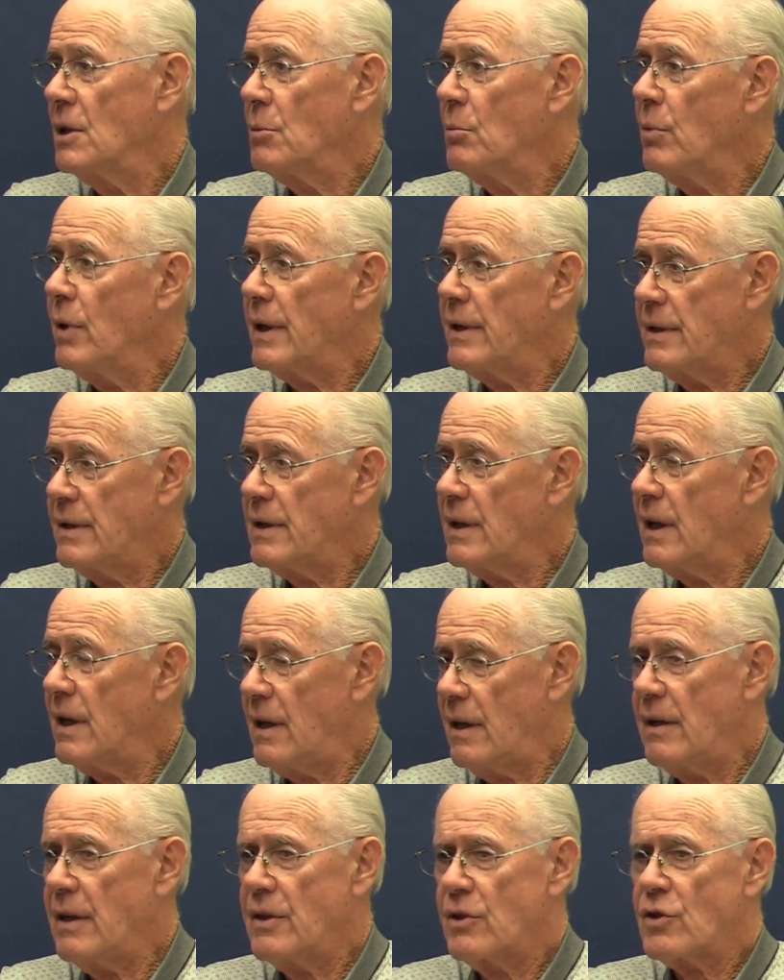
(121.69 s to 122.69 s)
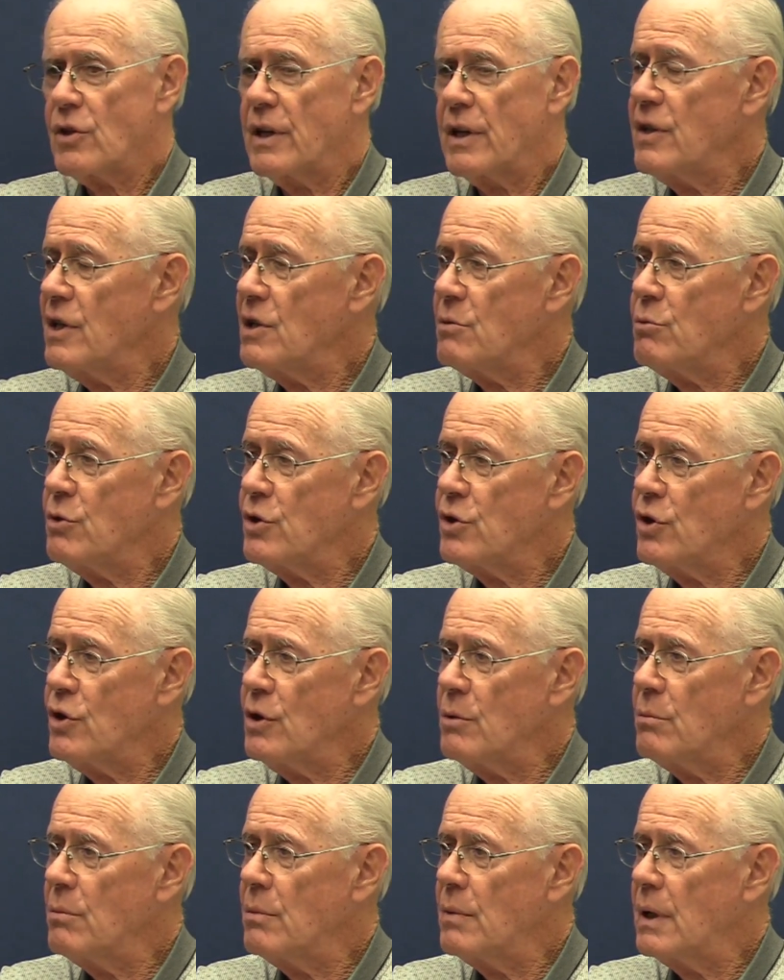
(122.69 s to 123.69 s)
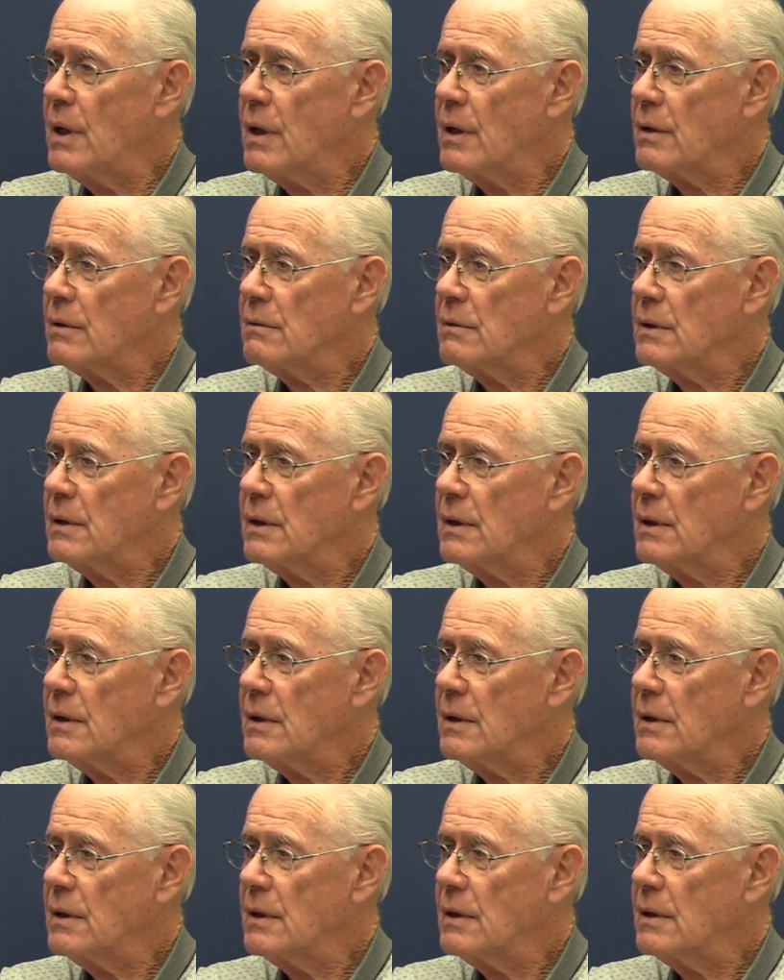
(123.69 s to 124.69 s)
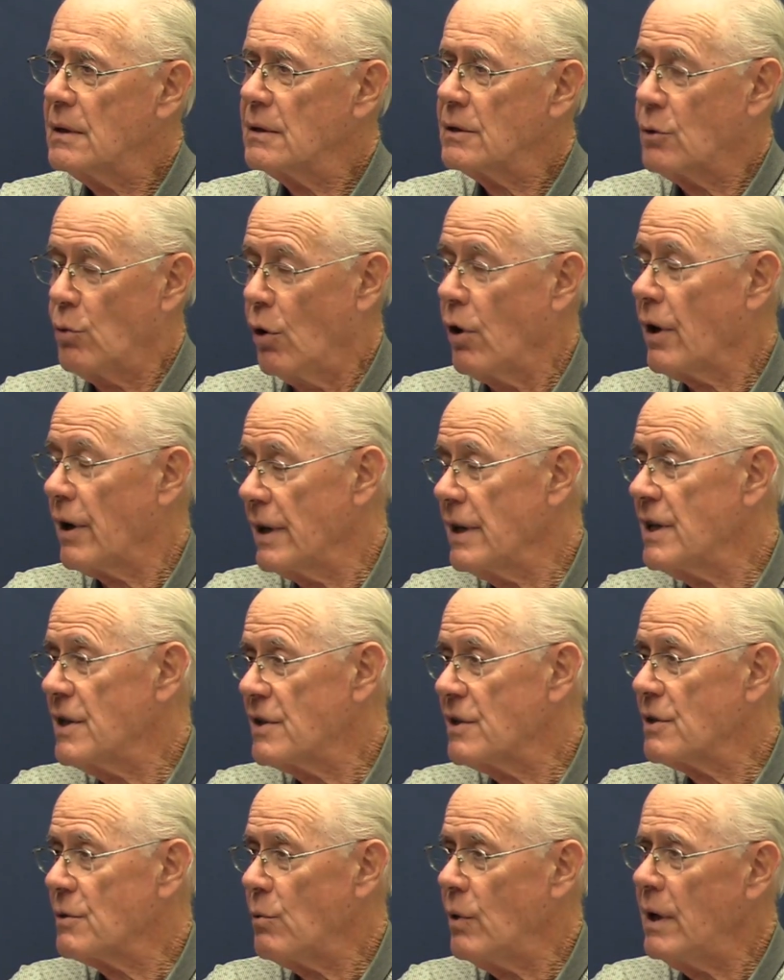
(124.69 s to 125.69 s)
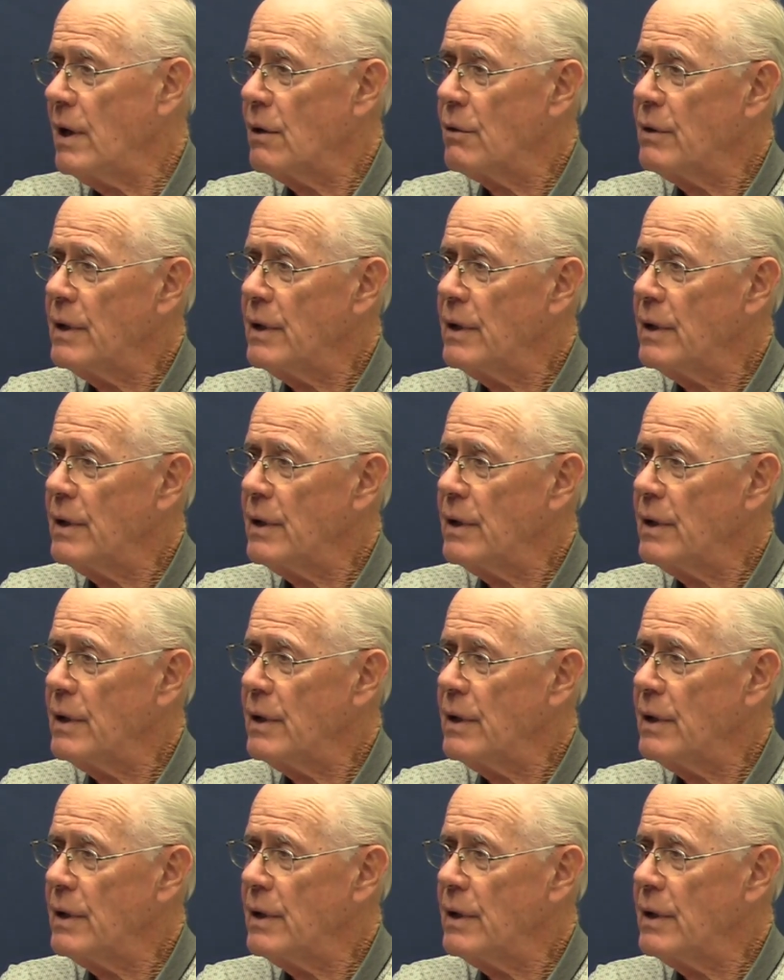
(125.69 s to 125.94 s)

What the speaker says: But it's got museum qualities as well, right?